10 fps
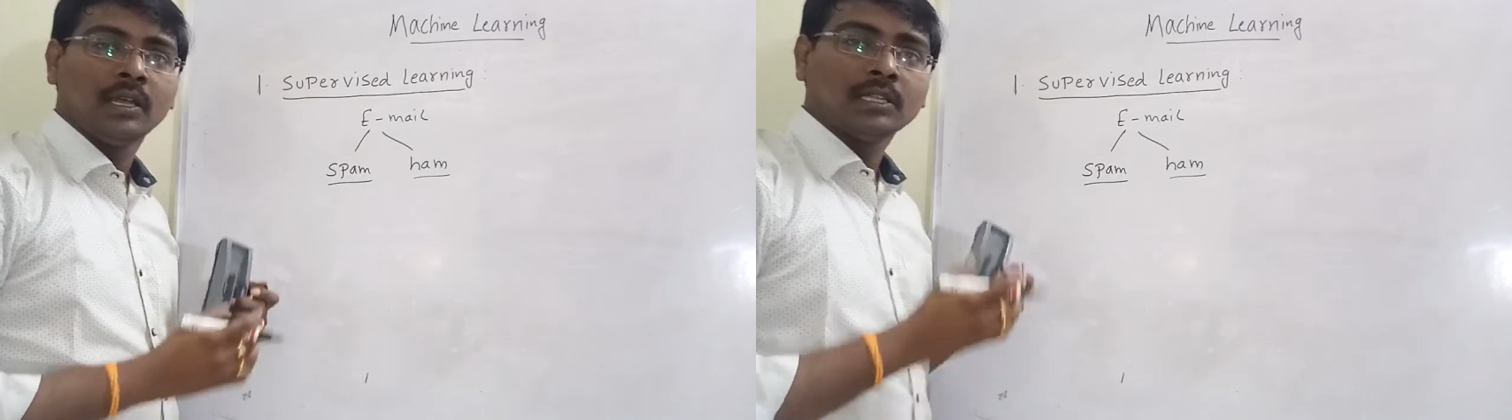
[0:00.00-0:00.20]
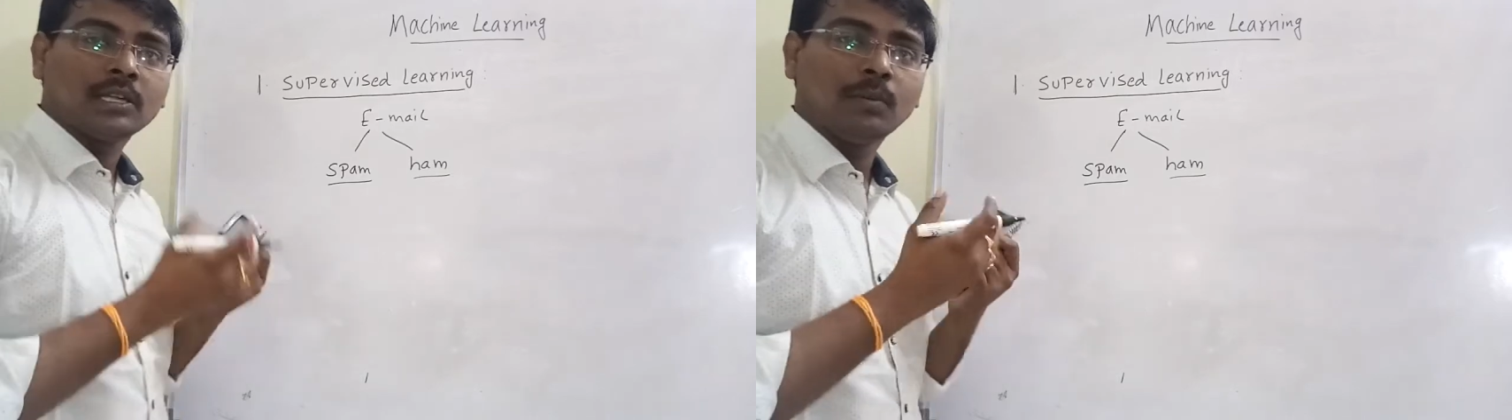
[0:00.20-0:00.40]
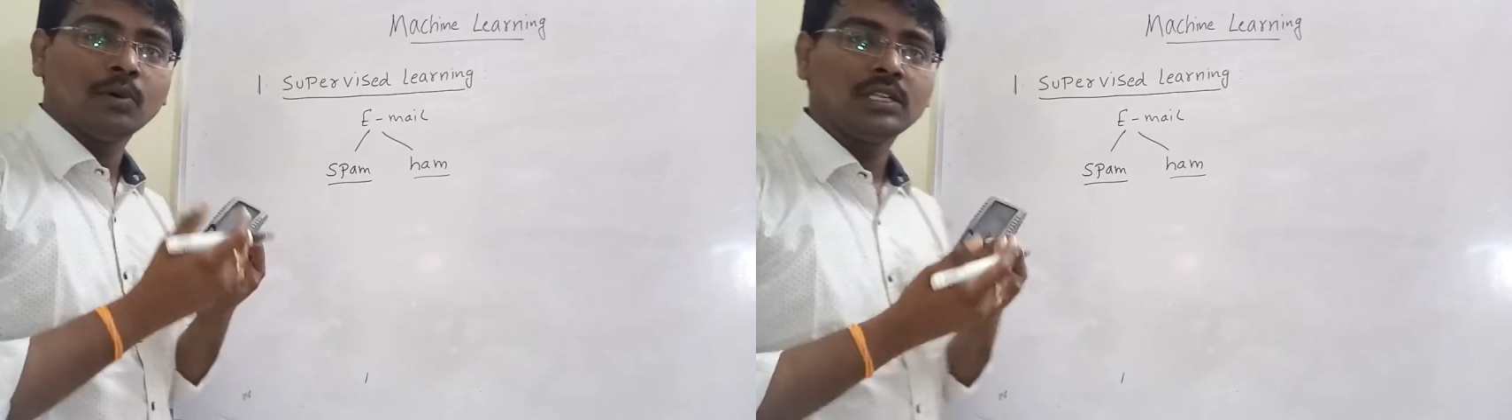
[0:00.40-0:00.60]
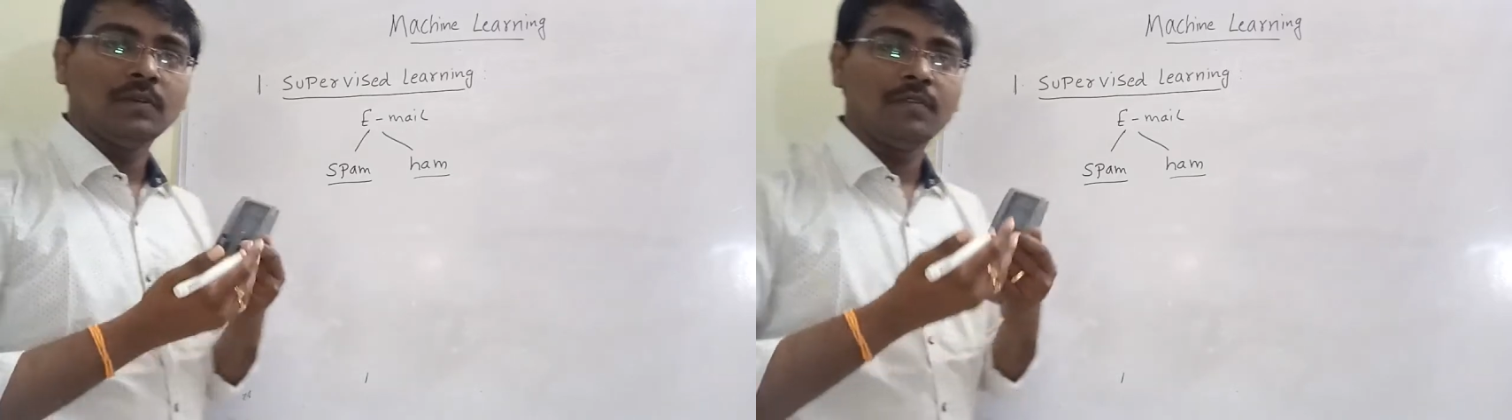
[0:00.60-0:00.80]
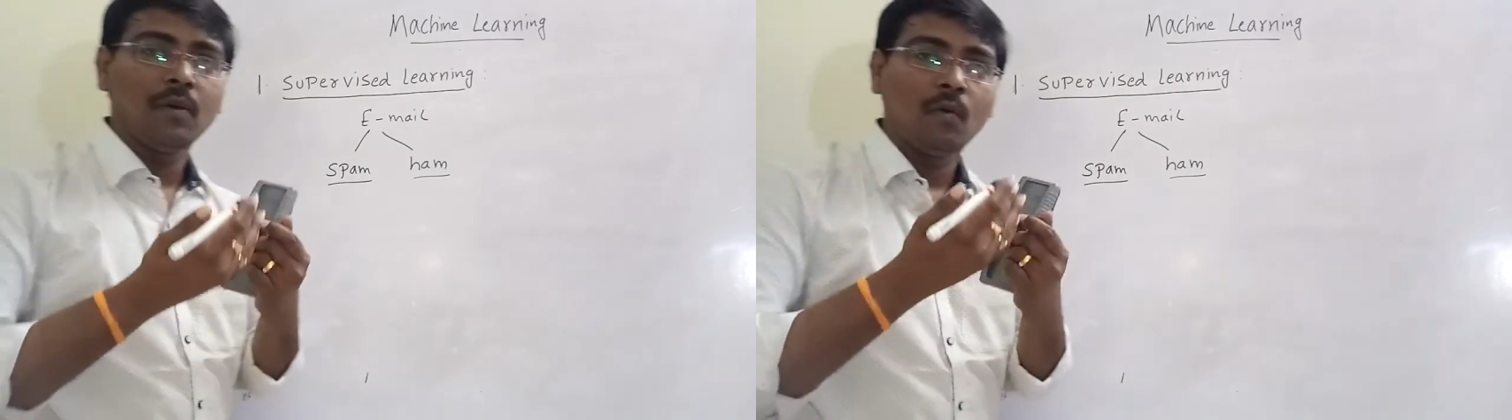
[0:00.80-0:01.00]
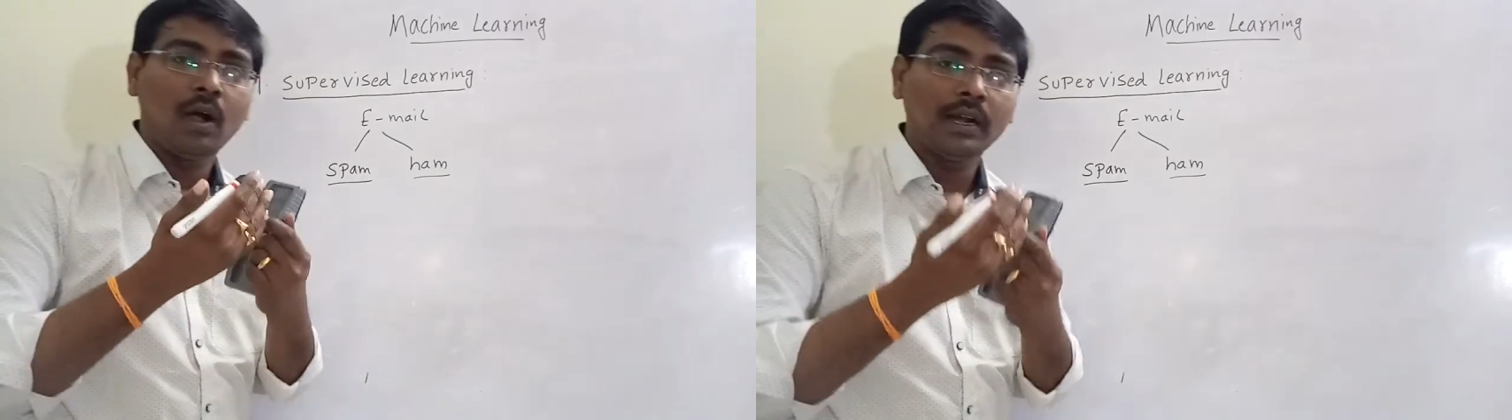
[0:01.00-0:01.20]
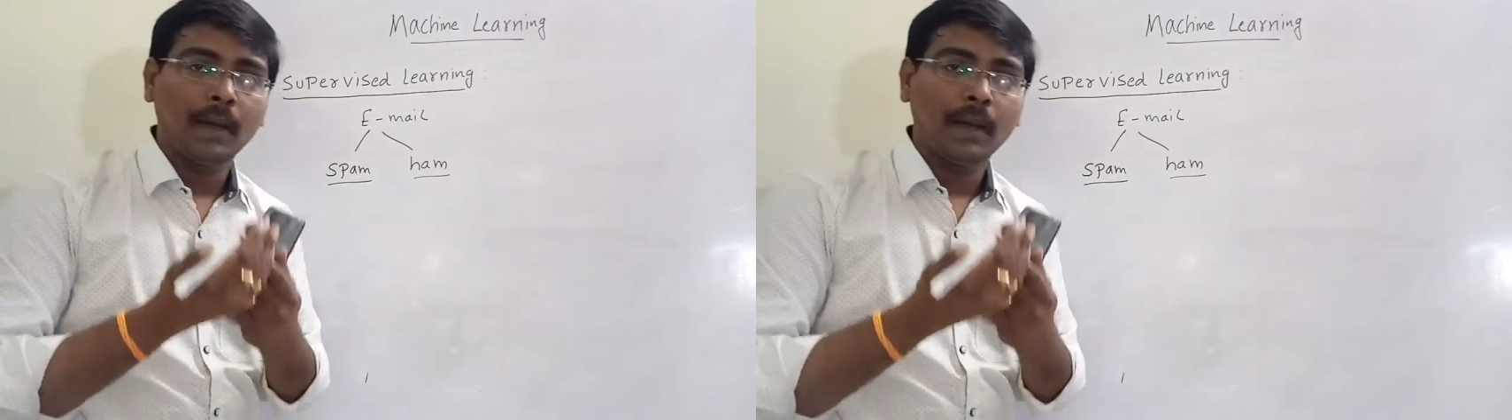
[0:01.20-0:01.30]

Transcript: Suppose if a word